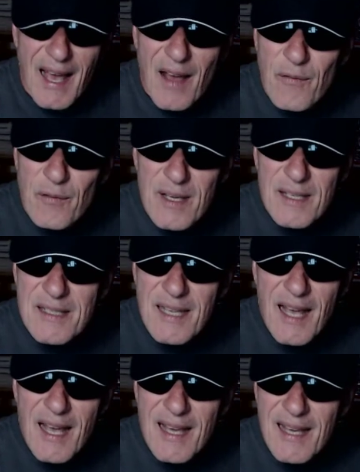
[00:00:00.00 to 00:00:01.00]
Every
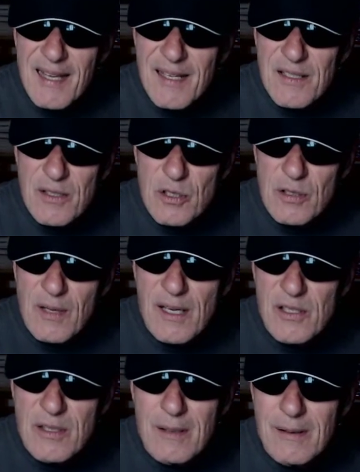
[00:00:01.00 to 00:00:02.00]
day's a
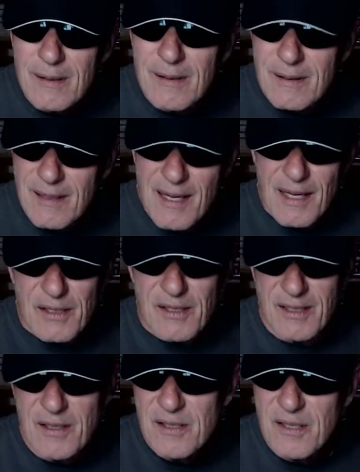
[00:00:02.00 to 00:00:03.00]
treasure
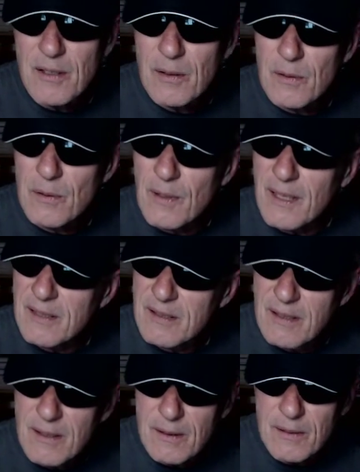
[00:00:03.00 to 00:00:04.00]
since you
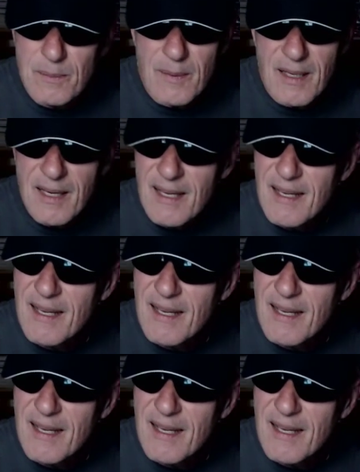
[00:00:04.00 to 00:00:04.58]
rescued me.